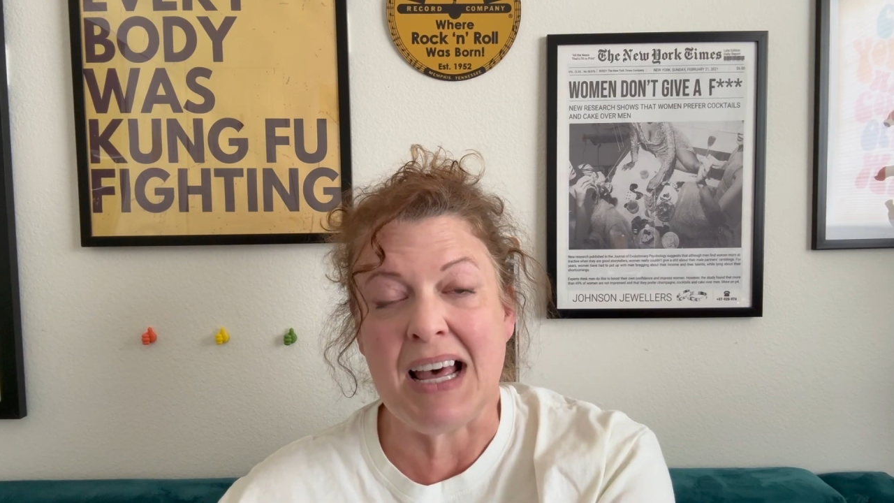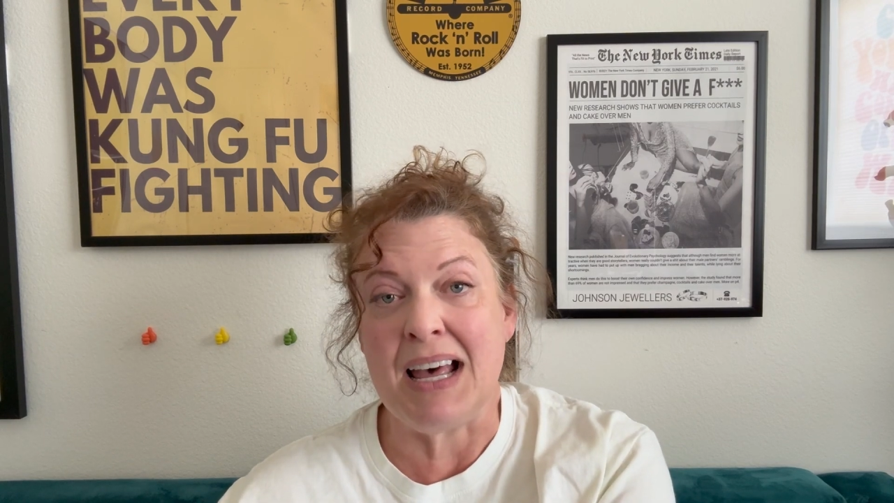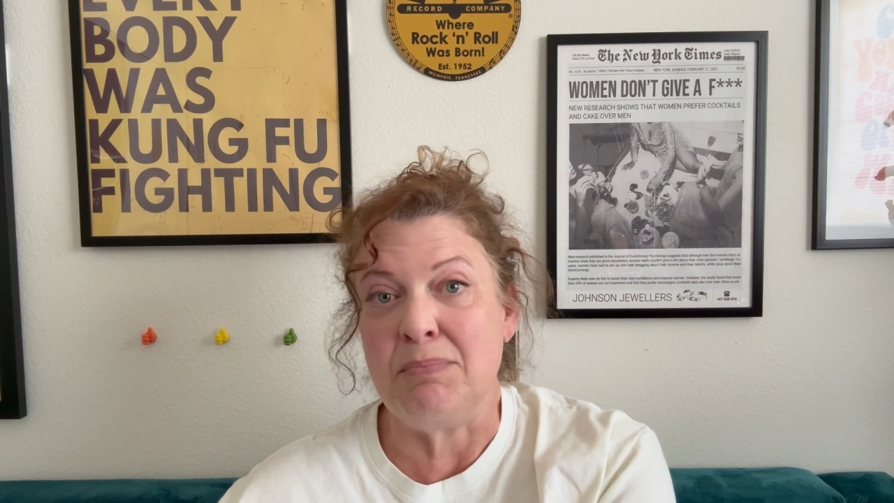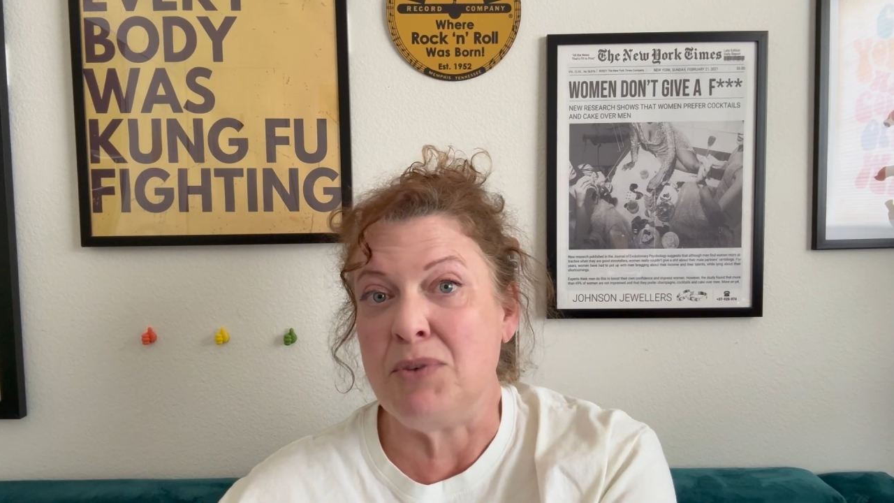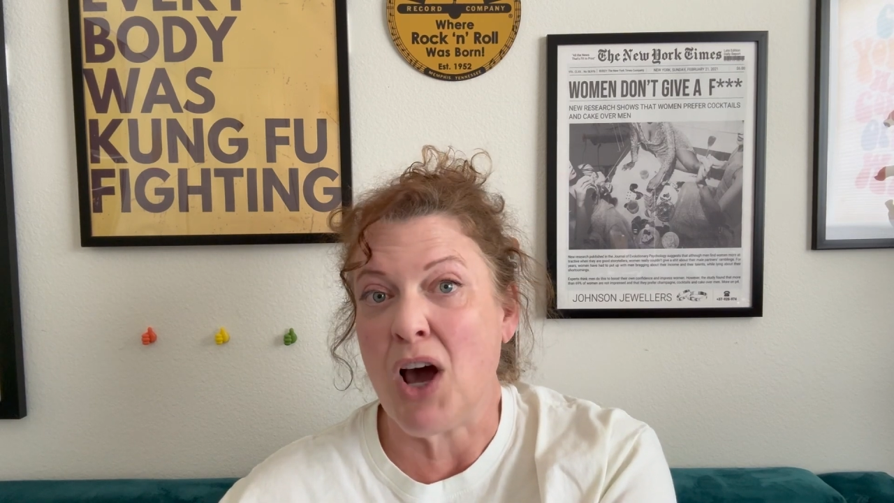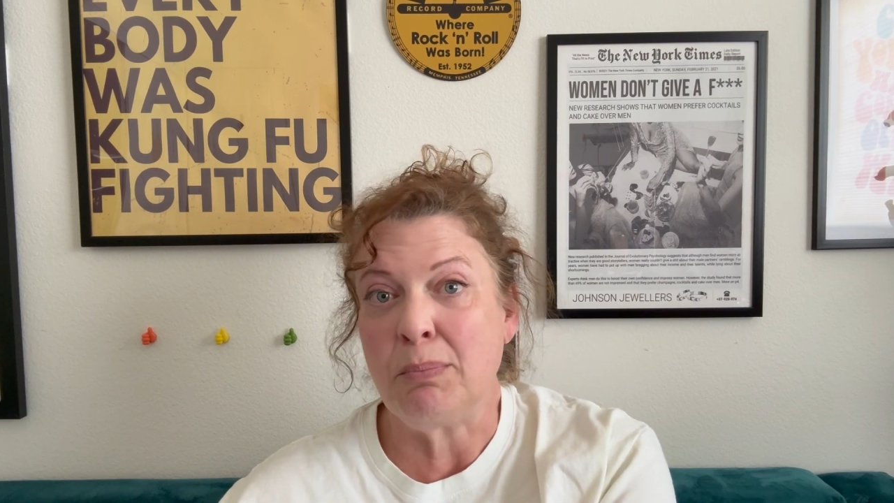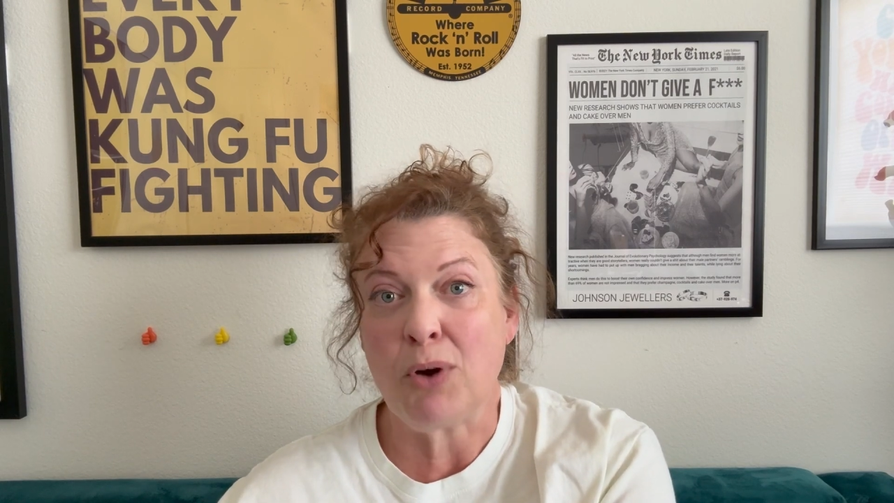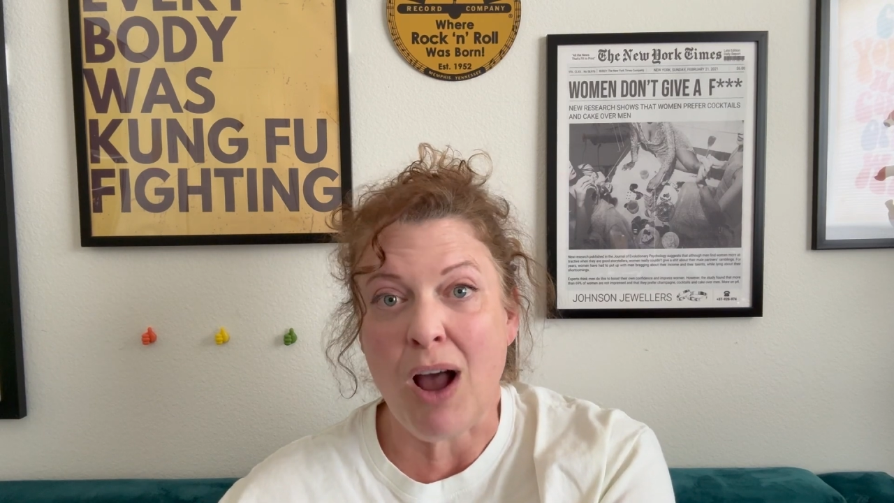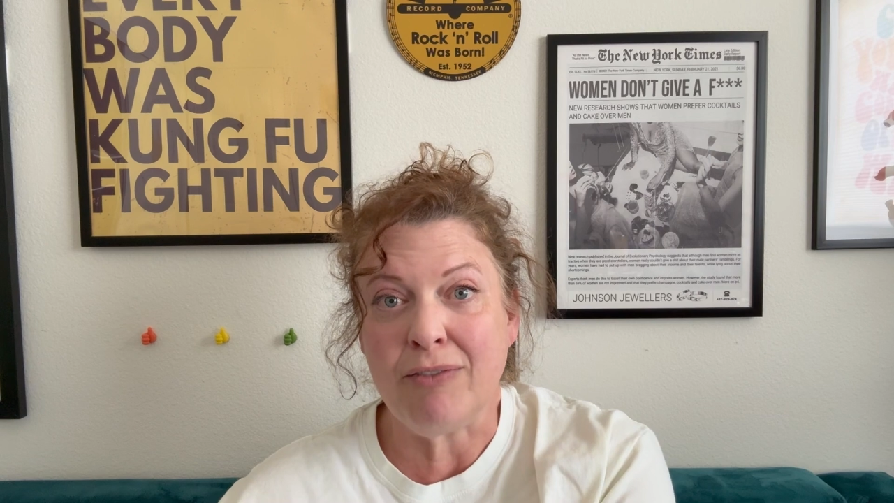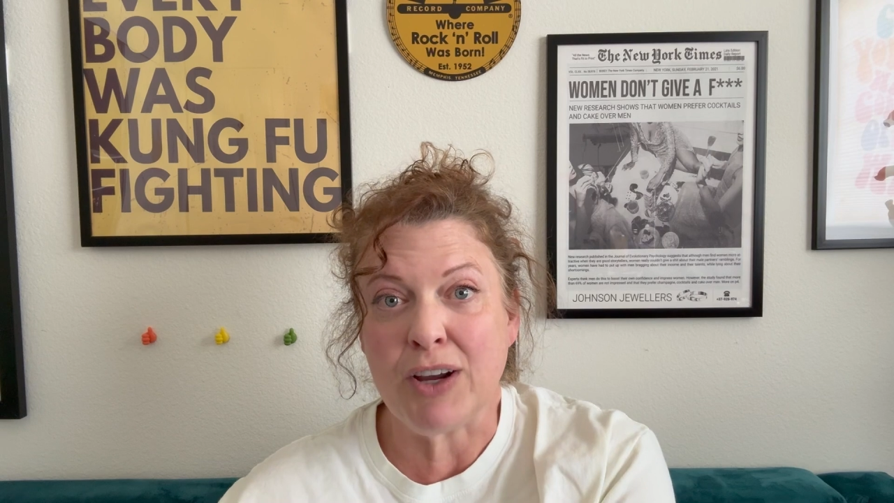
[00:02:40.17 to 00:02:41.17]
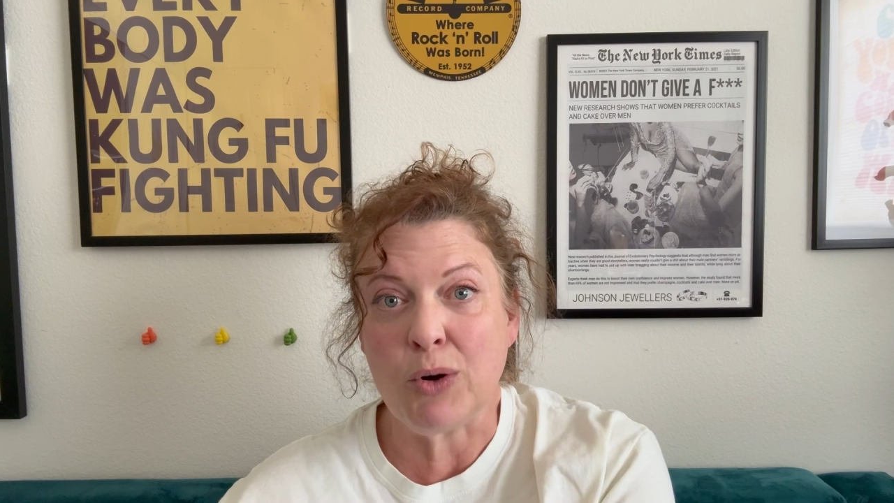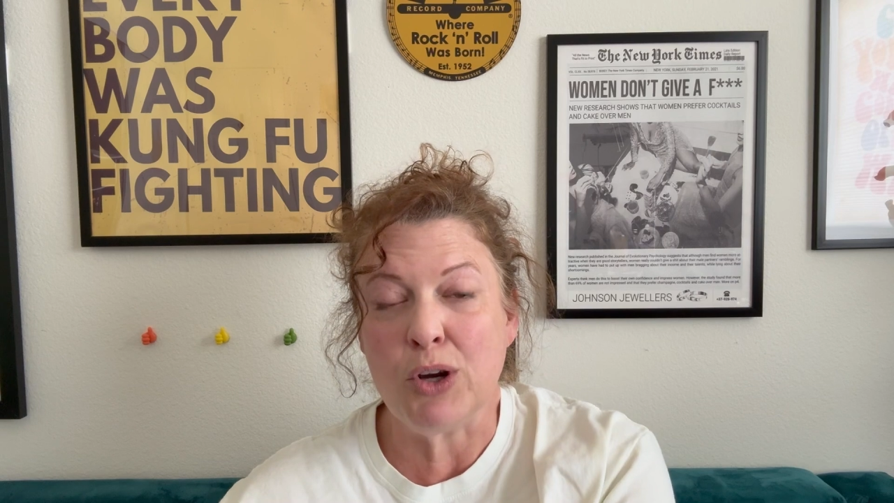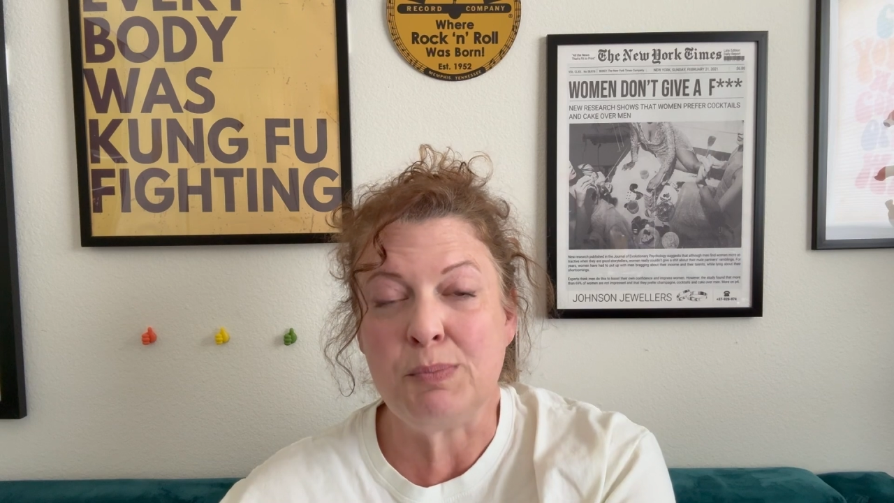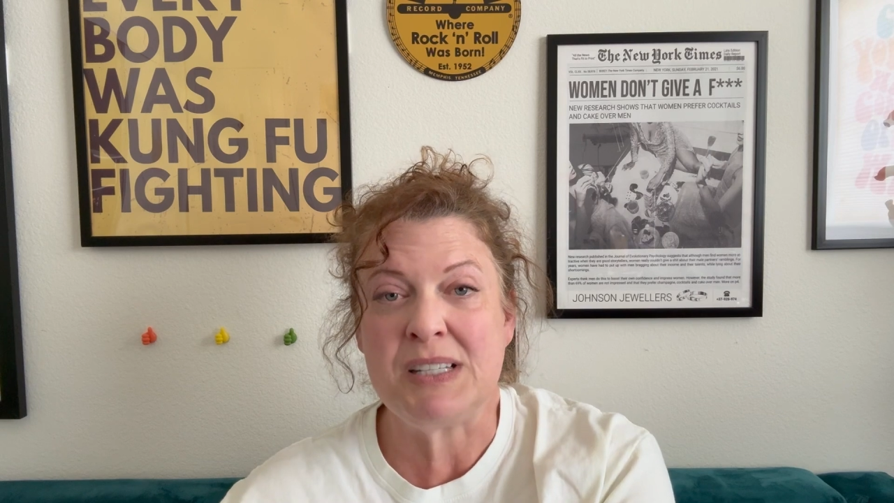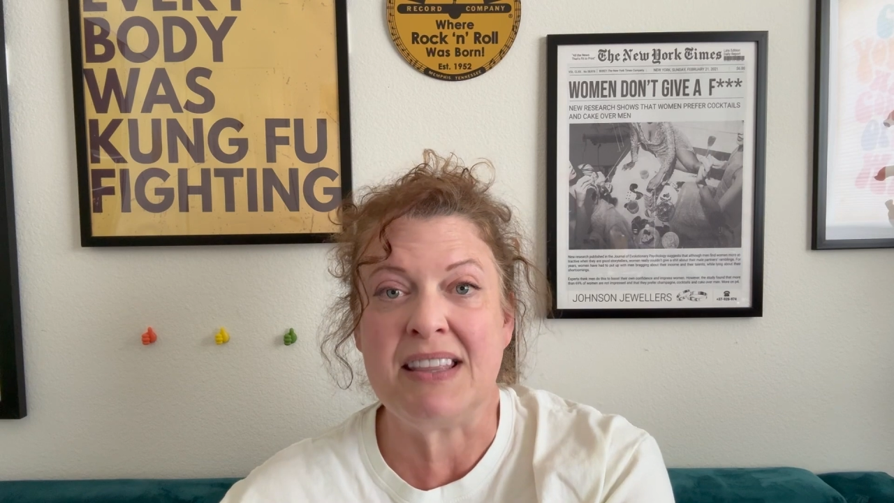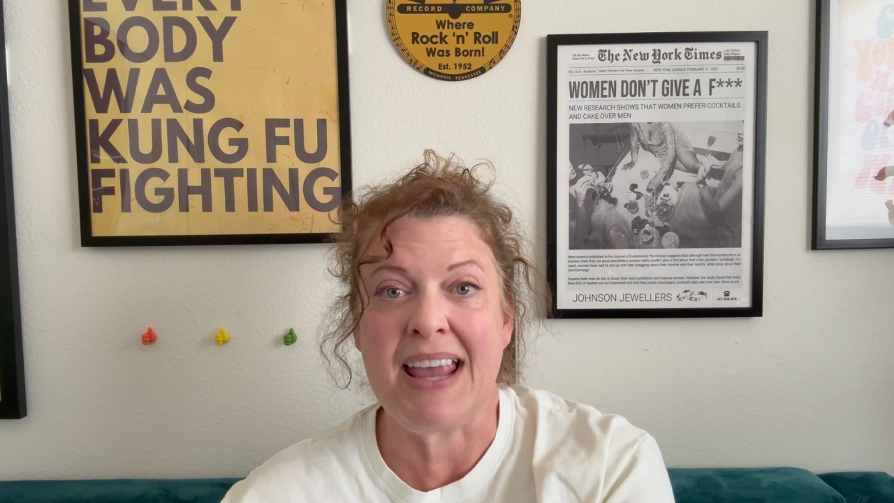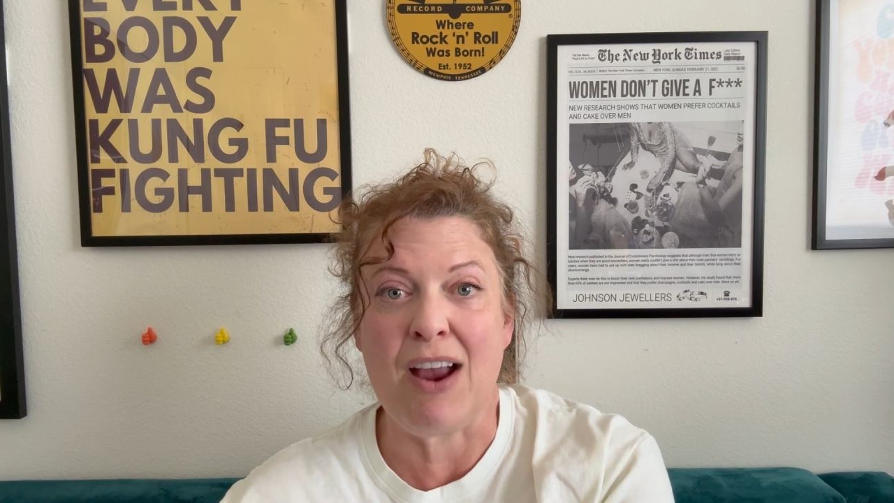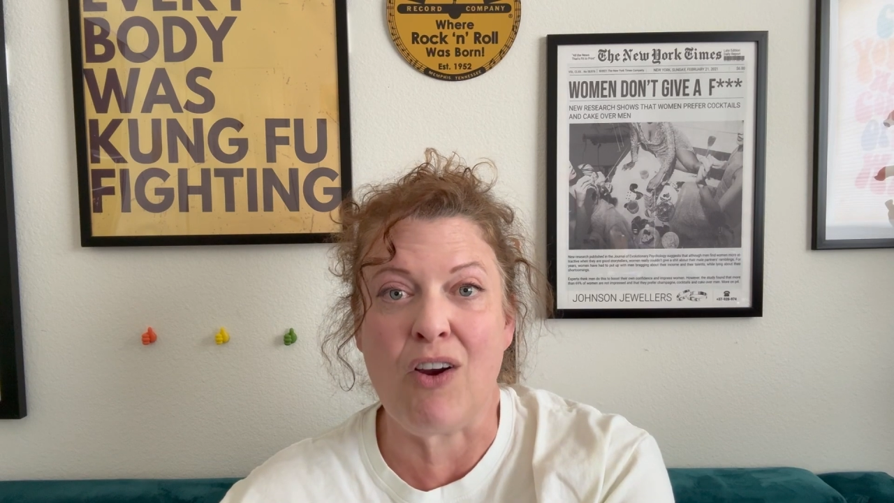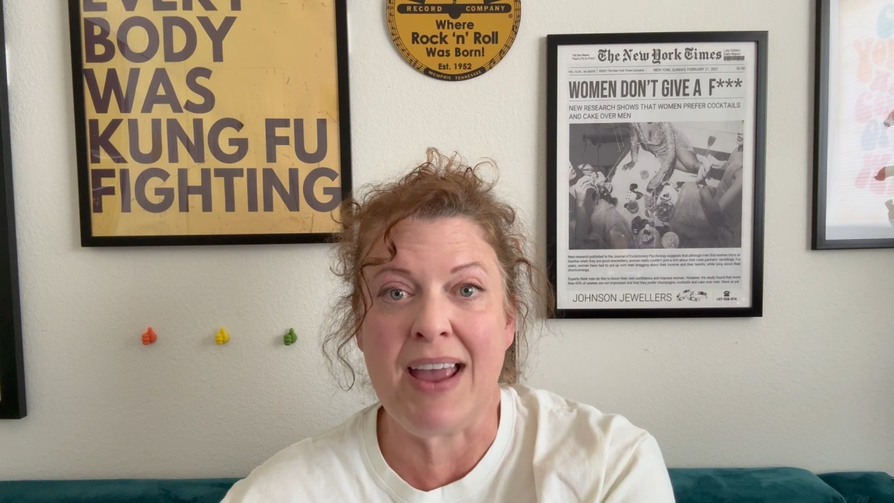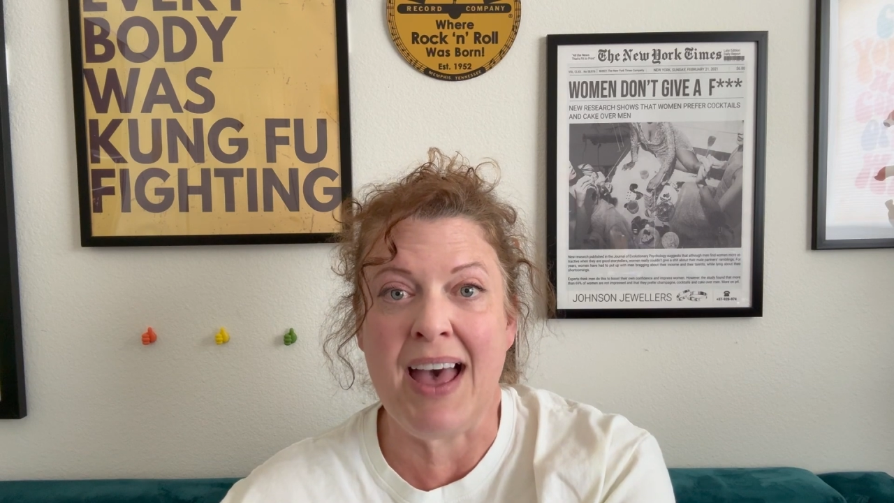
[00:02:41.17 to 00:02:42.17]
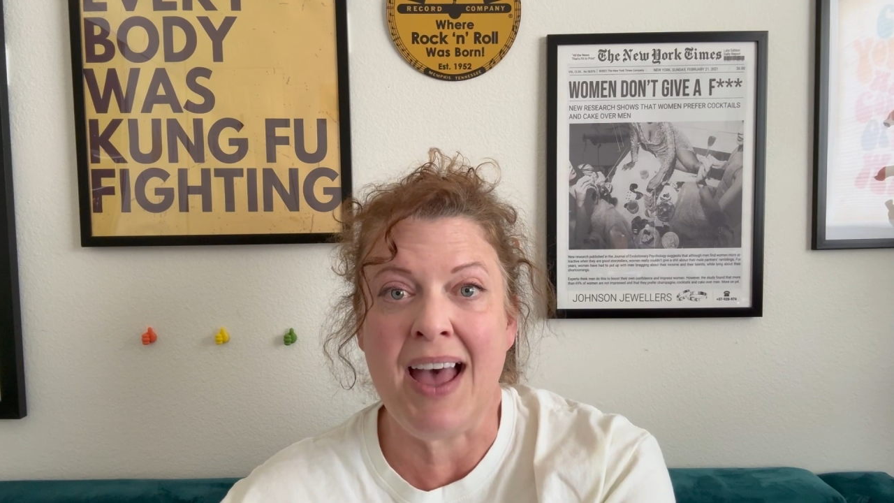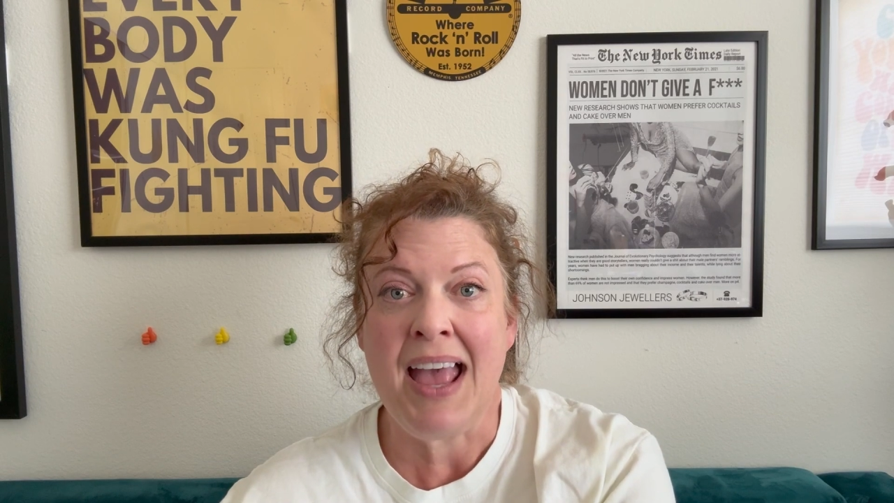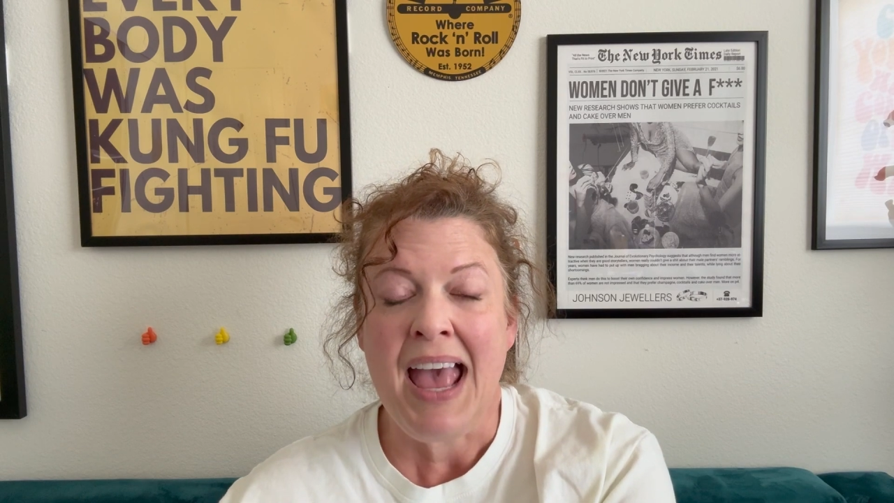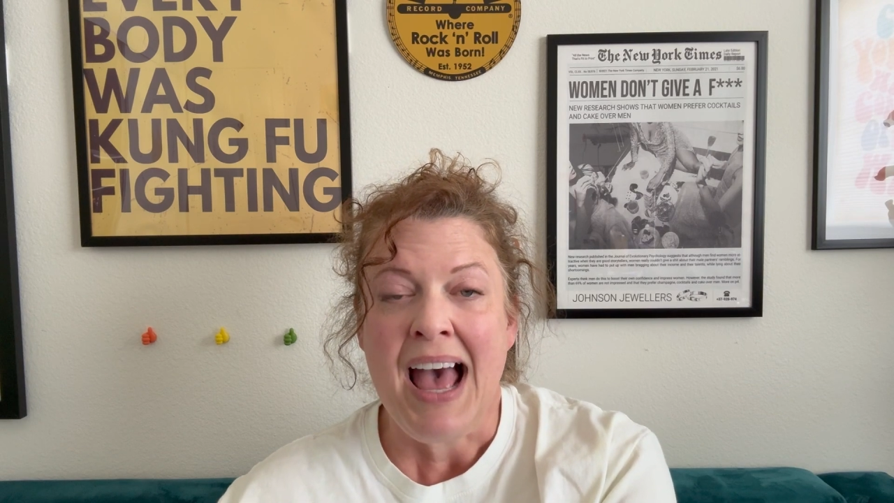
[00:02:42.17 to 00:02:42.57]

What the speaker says: nonprofit groups in the area.